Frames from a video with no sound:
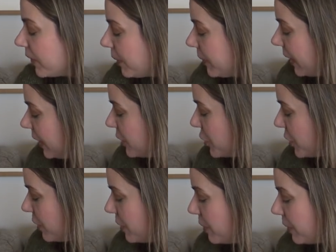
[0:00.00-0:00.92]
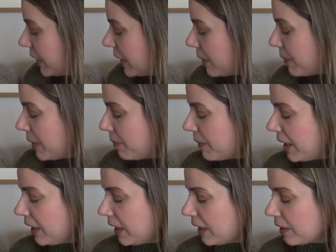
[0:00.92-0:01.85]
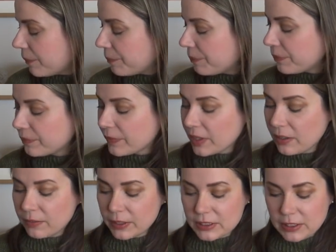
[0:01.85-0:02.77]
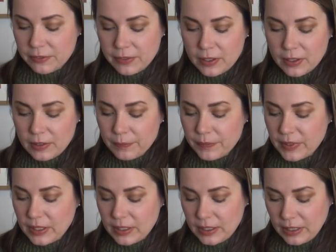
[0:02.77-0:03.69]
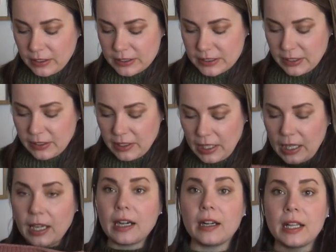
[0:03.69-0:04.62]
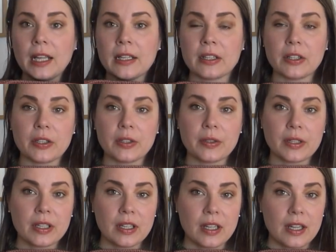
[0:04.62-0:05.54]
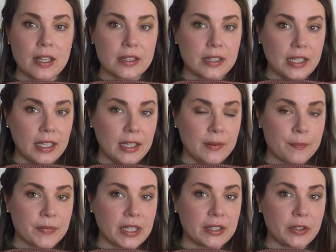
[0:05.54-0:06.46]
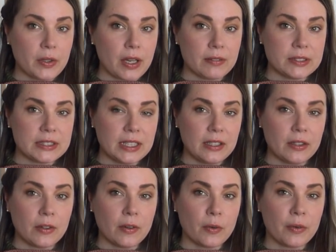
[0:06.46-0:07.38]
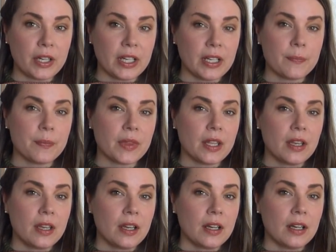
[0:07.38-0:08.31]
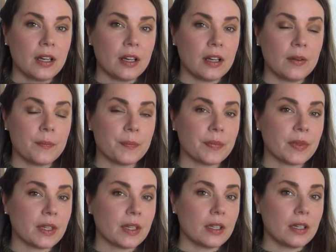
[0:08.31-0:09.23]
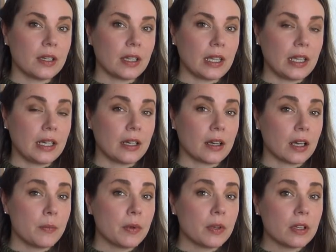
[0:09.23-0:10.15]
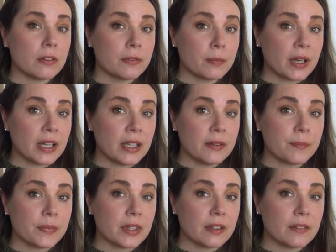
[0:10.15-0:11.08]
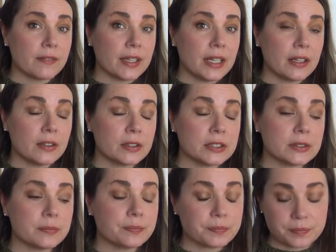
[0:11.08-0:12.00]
can show you what I've been making. First of all, here's the Riento tea that you have seen already in a couple of my videos.